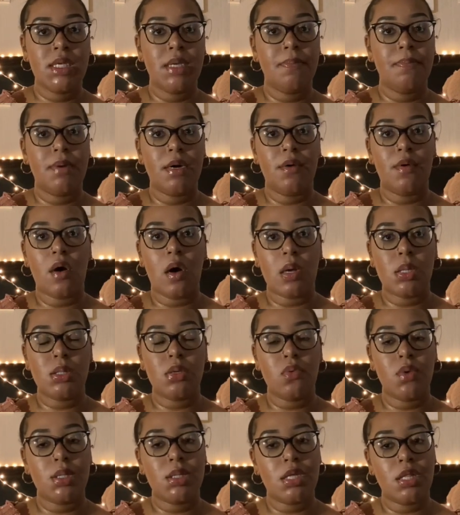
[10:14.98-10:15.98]
but also
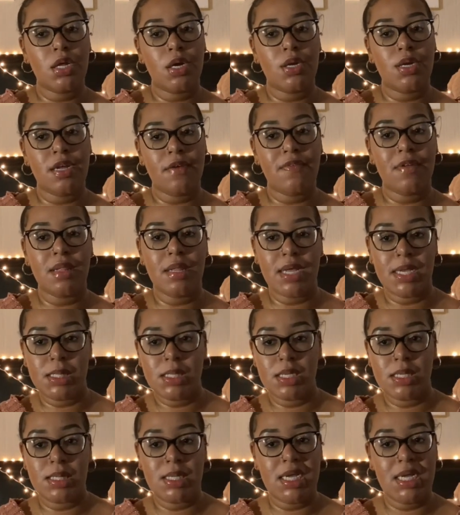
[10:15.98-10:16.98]
wants to learn different
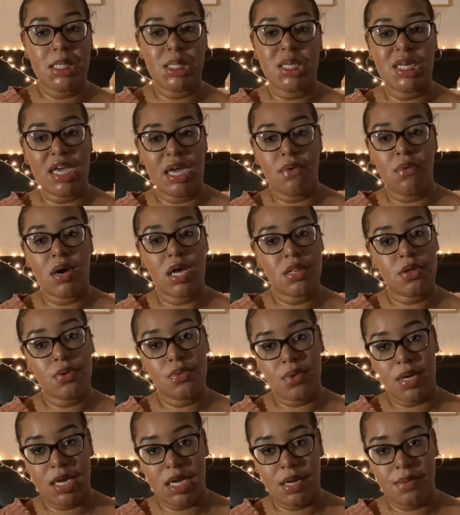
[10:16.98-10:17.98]
lessons each day while they're
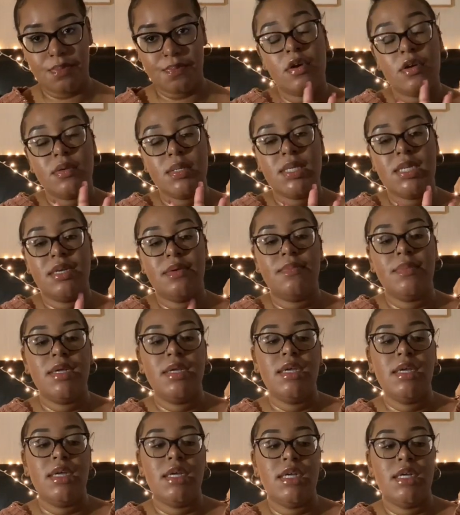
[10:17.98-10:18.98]
reading. Tip
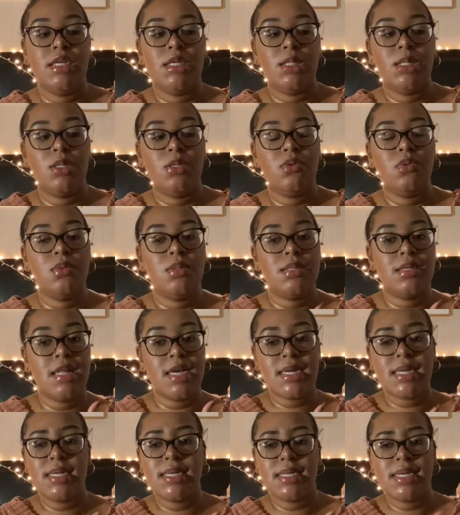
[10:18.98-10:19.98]
is to
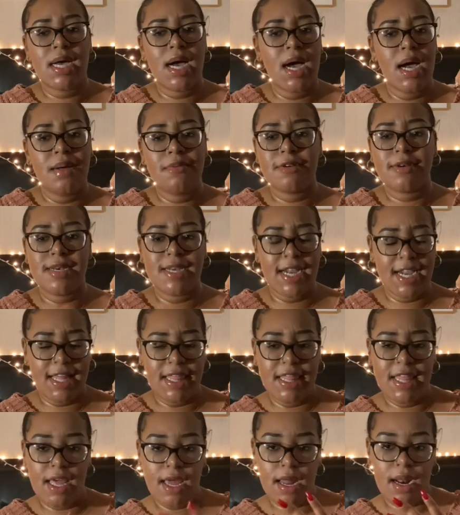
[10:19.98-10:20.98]
select a time of day
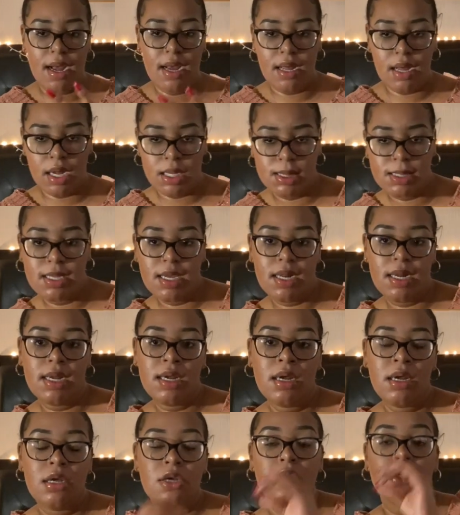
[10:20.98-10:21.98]
that I study.
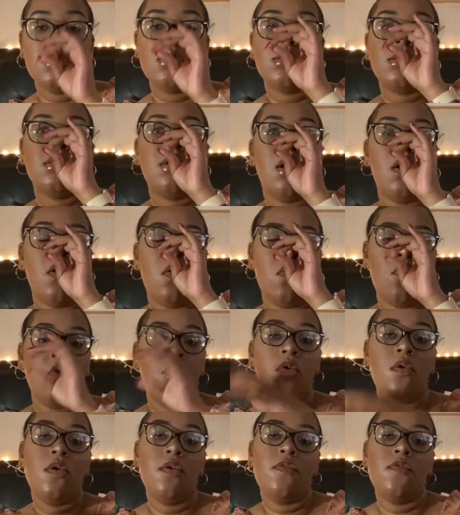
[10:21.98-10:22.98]
So
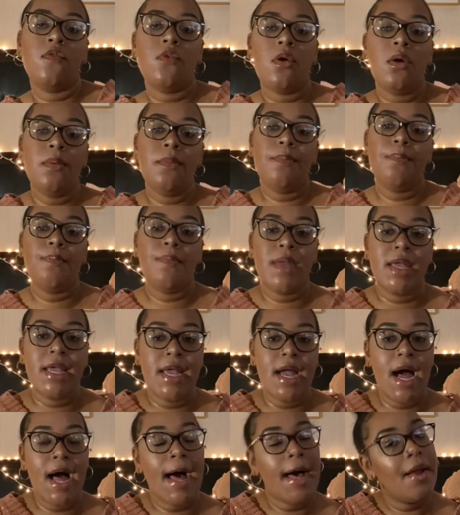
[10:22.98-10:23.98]
for me,
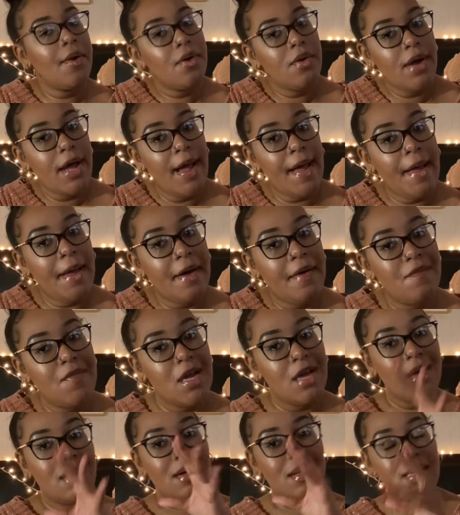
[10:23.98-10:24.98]
I don't have
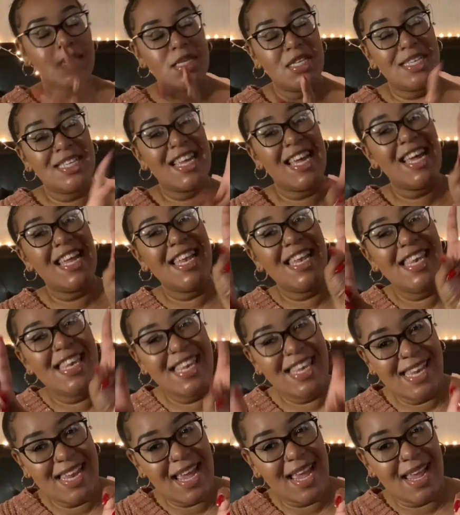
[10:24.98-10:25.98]
a set
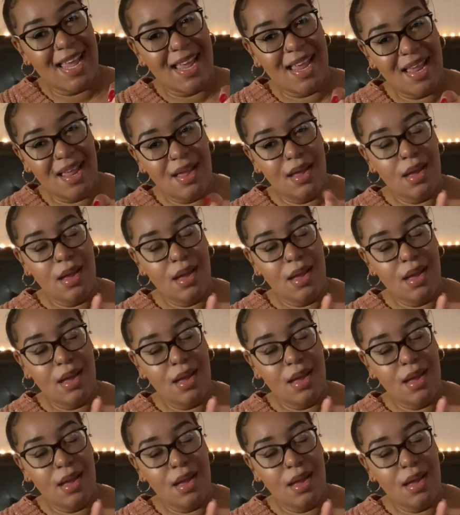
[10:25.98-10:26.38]
day,